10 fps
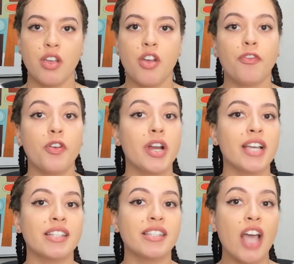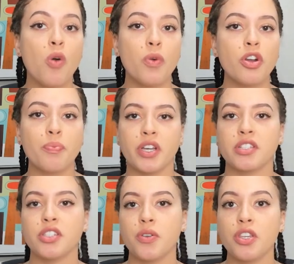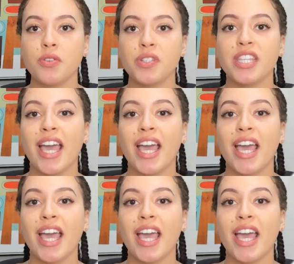For Excel workbooks, you can use the